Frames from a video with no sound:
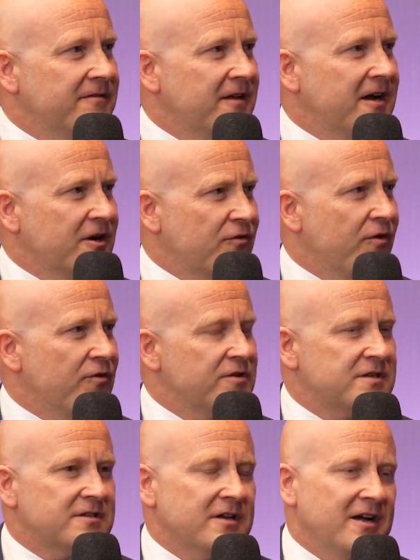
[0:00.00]

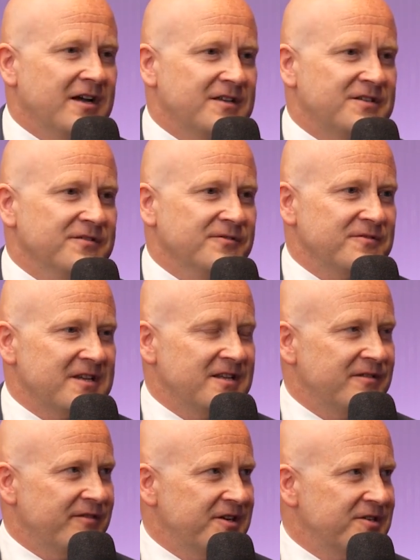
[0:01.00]
across to those
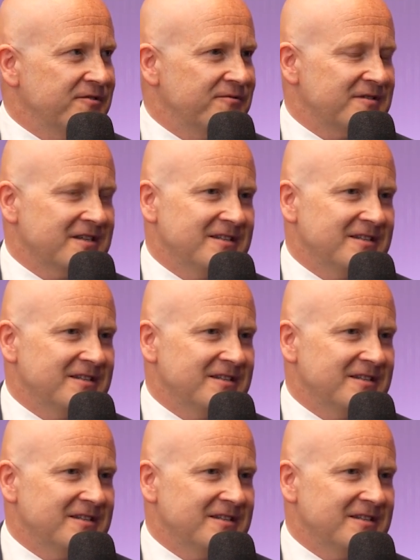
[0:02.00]
individuals.